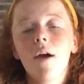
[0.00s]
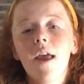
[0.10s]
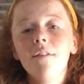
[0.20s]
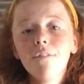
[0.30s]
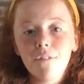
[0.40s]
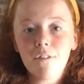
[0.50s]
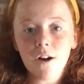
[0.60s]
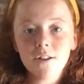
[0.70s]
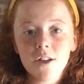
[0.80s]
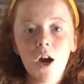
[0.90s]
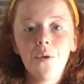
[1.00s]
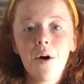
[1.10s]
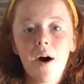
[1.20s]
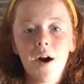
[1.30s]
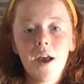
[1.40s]
in Fonto
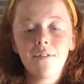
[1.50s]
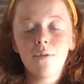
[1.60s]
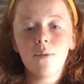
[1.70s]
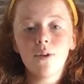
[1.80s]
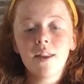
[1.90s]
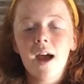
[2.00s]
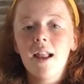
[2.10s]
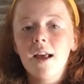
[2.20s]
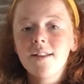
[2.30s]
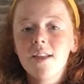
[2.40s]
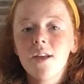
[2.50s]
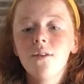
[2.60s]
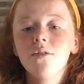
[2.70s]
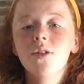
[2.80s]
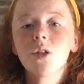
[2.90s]
I have one that I like to
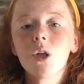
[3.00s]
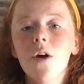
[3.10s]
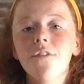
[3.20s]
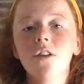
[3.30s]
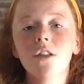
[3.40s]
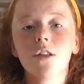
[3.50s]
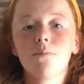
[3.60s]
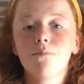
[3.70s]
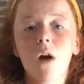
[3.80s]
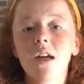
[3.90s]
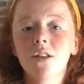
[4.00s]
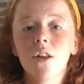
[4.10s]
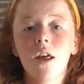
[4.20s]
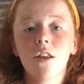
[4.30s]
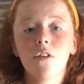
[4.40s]
use. So if you just press
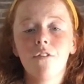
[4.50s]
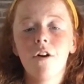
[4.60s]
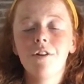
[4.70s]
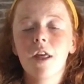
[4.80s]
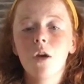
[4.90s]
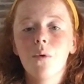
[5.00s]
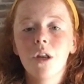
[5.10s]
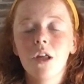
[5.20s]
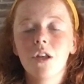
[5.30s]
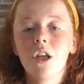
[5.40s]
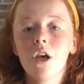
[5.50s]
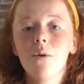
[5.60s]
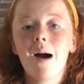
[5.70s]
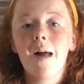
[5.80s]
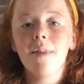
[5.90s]
on like the photo that you want to
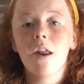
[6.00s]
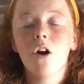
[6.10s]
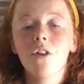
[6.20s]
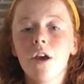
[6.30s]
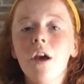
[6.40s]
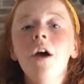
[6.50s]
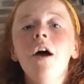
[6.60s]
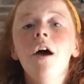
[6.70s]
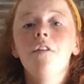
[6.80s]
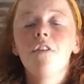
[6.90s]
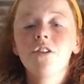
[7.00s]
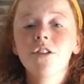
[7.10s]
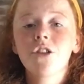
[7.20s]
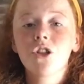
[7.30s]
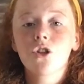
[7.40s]
do, and then all the
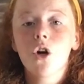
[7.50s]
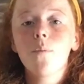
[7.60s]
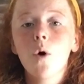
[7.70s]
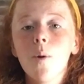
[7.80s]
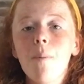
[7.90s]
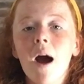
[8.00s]
filters should come up.